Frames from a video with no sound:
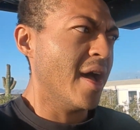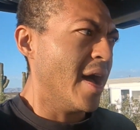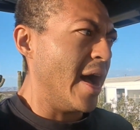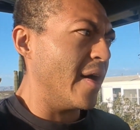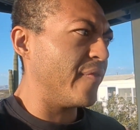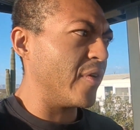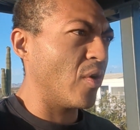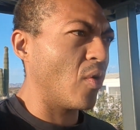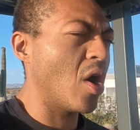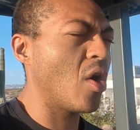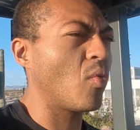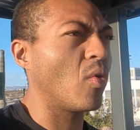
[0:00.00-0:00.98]
I feel
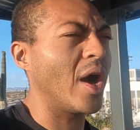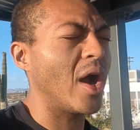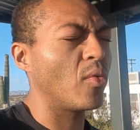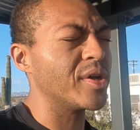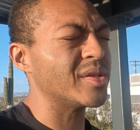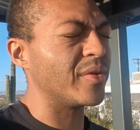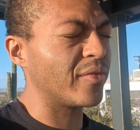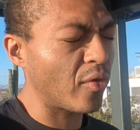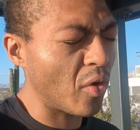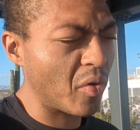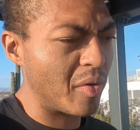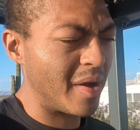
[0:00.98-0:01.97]
where I was
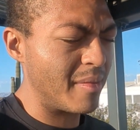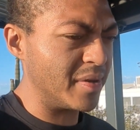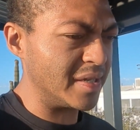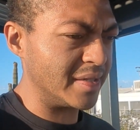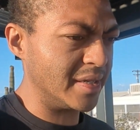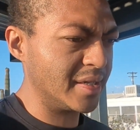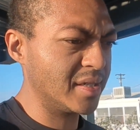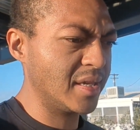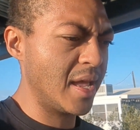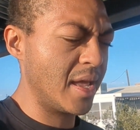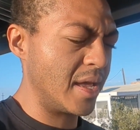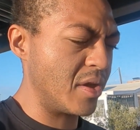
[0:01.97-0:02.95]
before with my business,
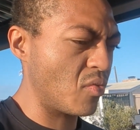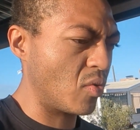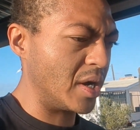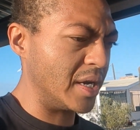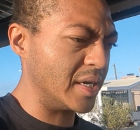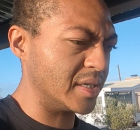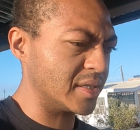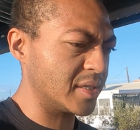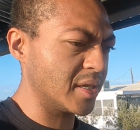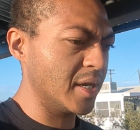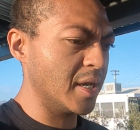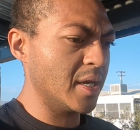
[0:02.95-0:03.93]
it was,
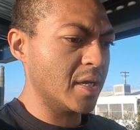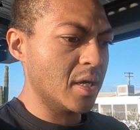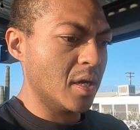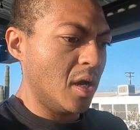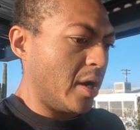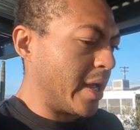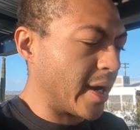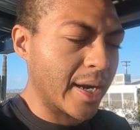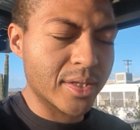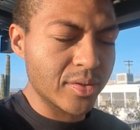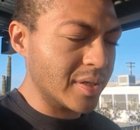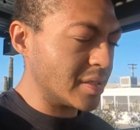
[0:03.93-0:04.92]
okay, I got to
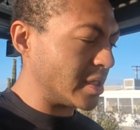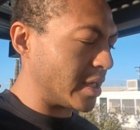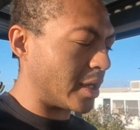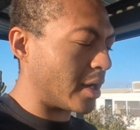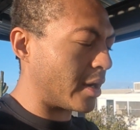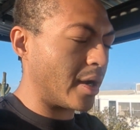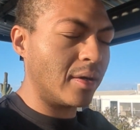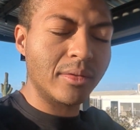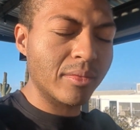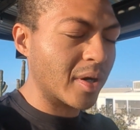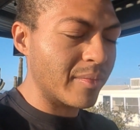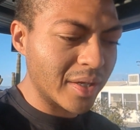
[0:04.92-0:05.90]
do this thing. Uh, uh,
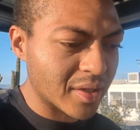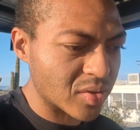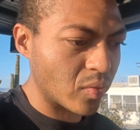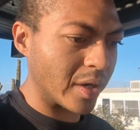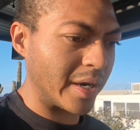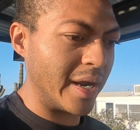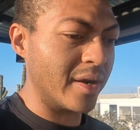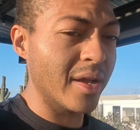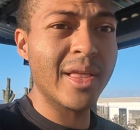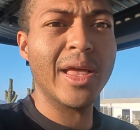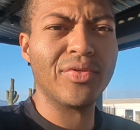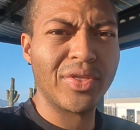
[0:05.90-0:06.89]
we're going to make this work. And,
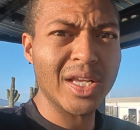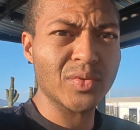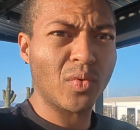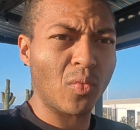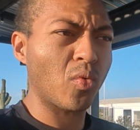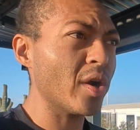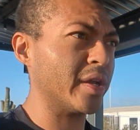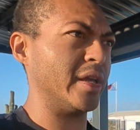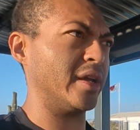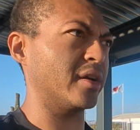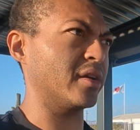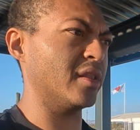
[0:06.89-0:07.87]
and things were
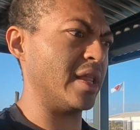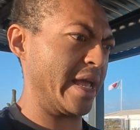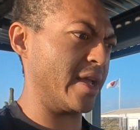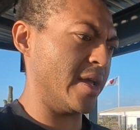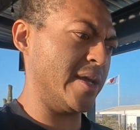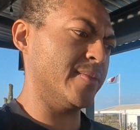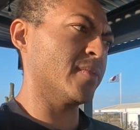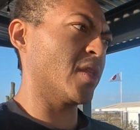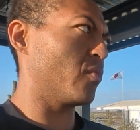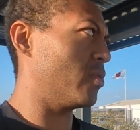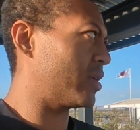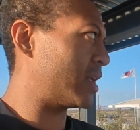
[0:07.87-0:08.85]
working. Like
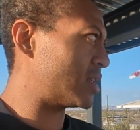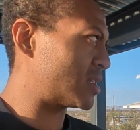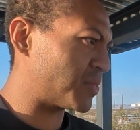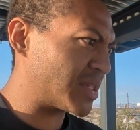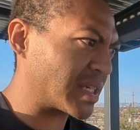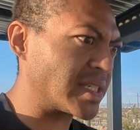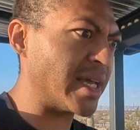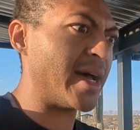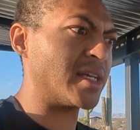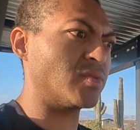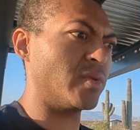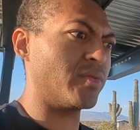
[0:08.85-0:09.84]
we would get some
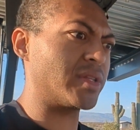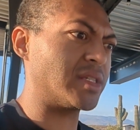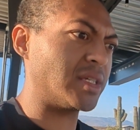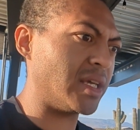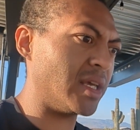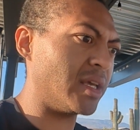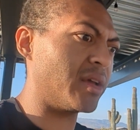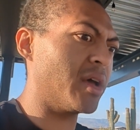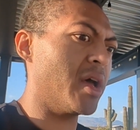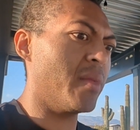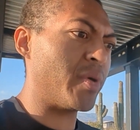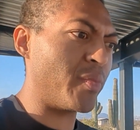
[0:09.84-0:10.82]
success. We would see
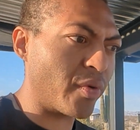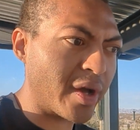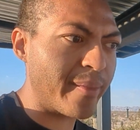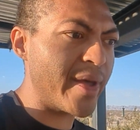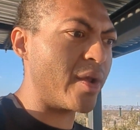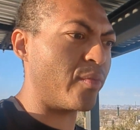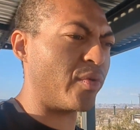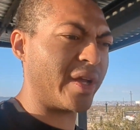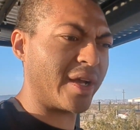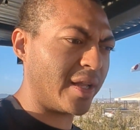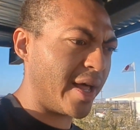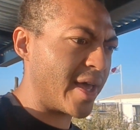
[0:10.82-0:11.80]
people come in, we'll get
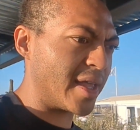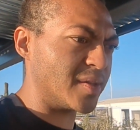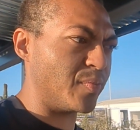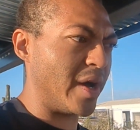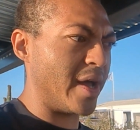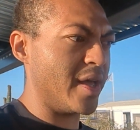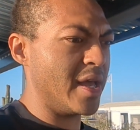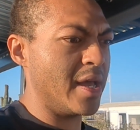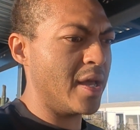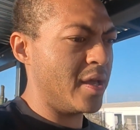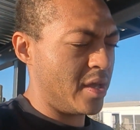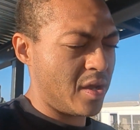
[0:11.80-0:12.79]
clients, but
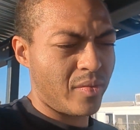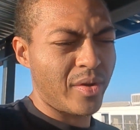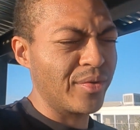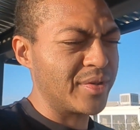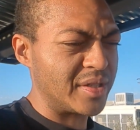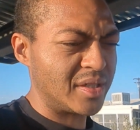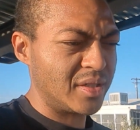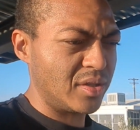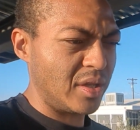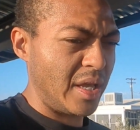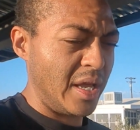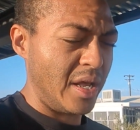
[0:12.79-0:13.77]
we were just
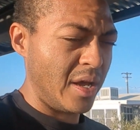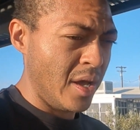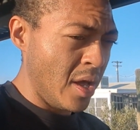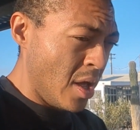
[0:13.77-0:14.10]
in a,